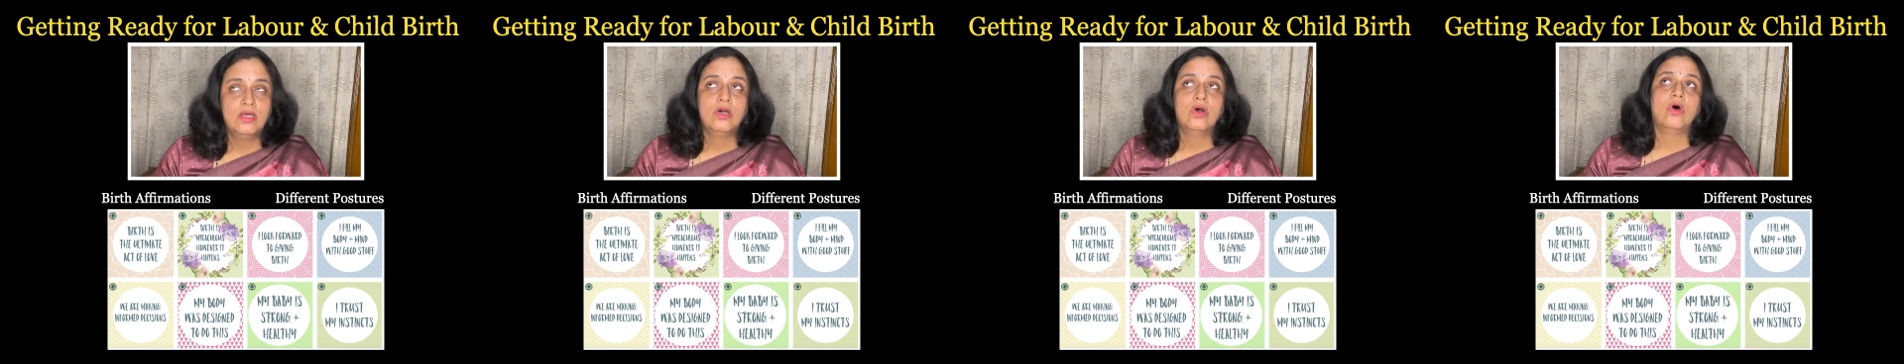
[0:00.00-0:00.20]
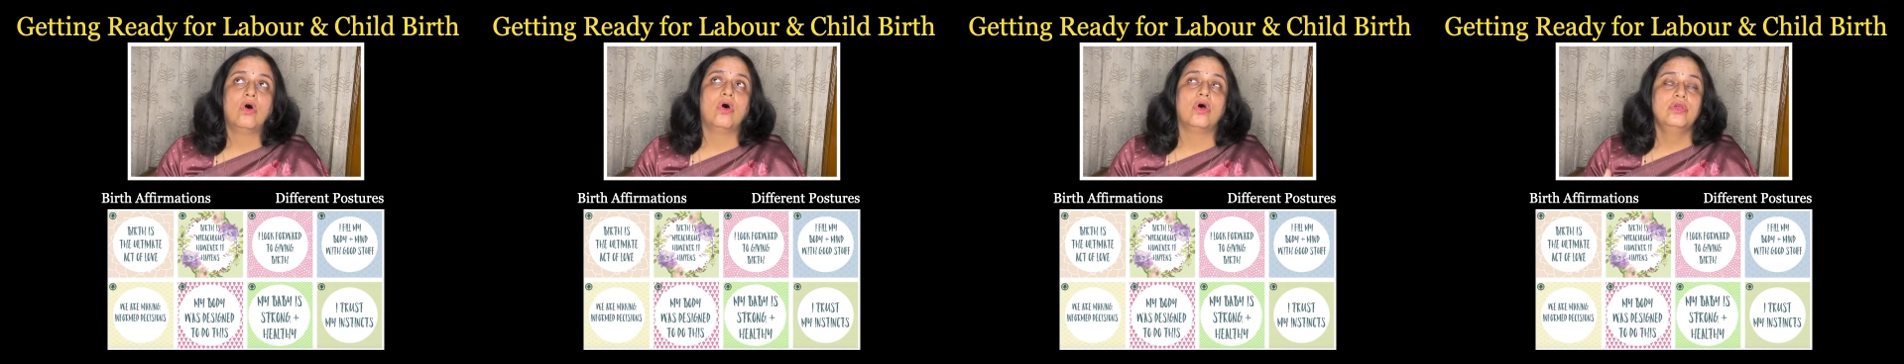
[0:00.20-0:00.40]

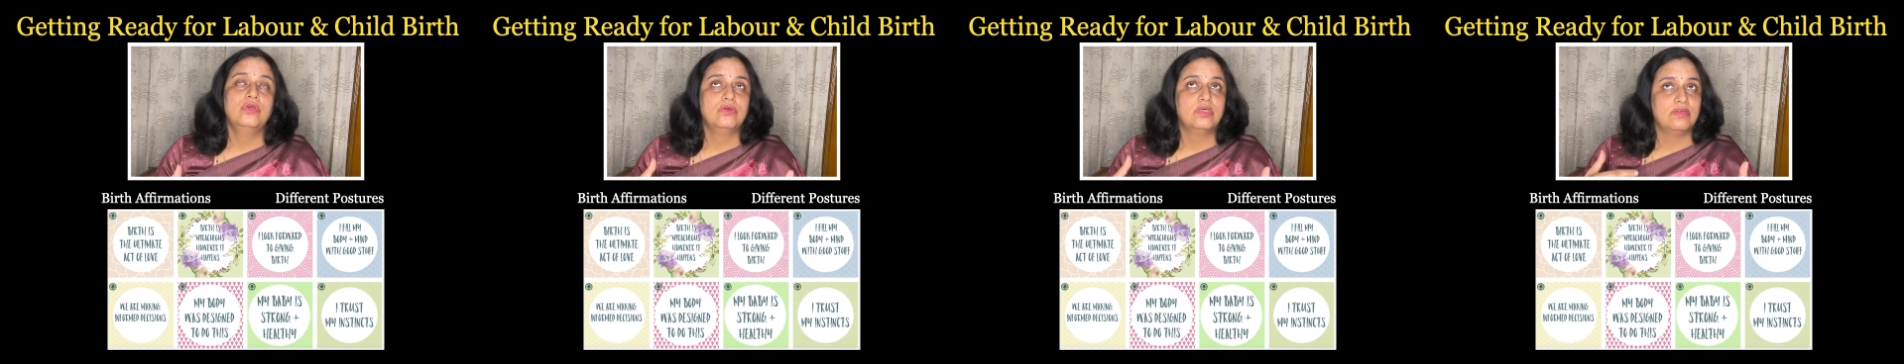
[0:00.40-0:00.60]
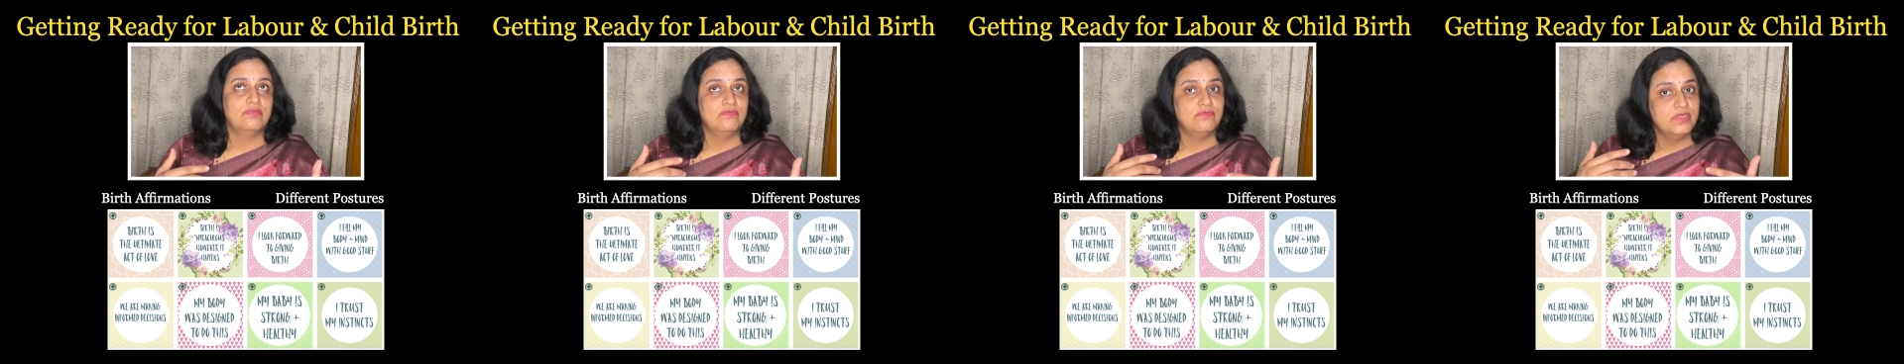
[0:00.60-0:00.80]
or you
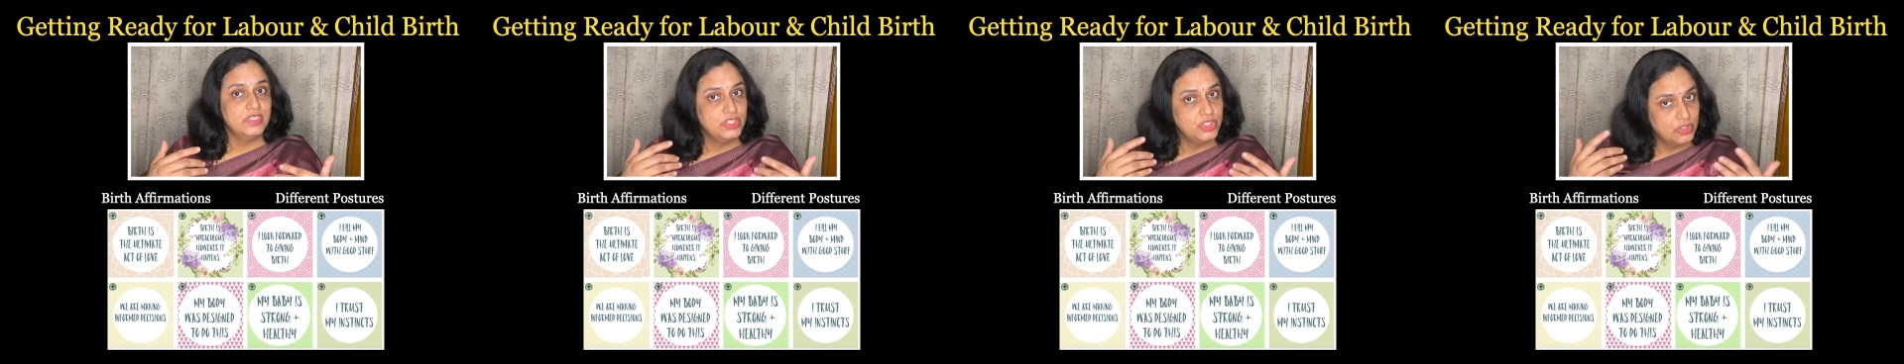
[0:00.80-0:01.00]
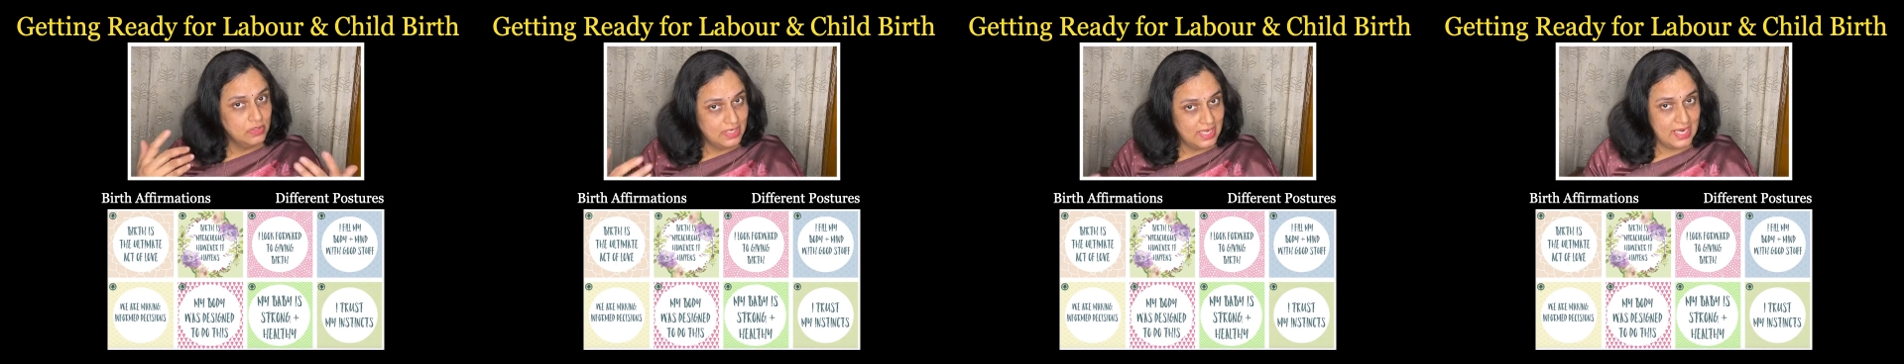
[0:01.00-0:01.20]
can
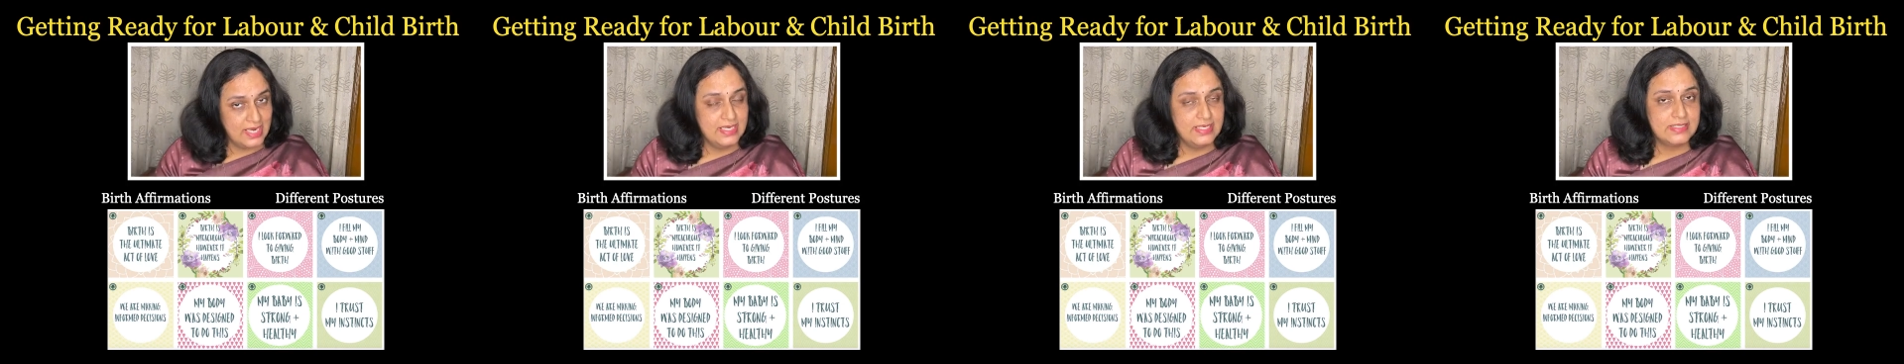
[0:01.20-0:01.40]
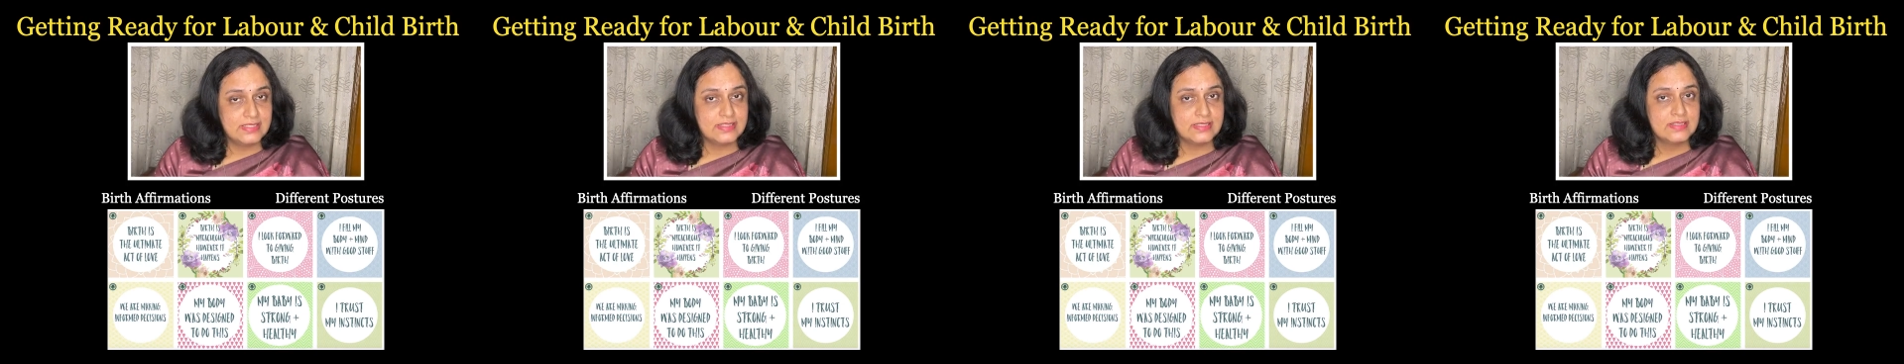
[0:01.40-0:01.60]

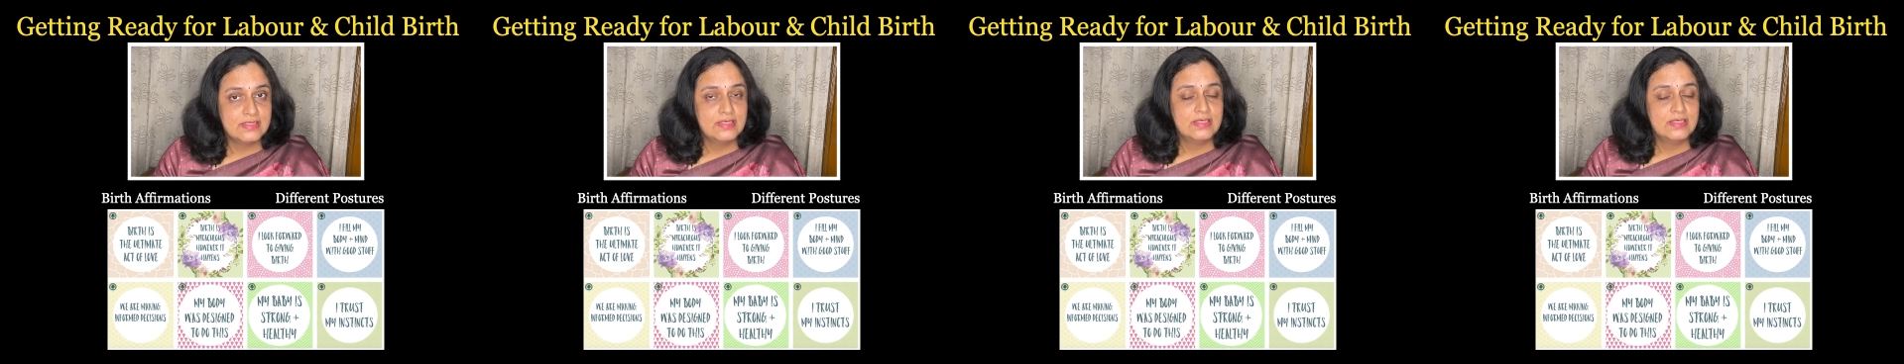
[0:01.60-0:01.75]
visualize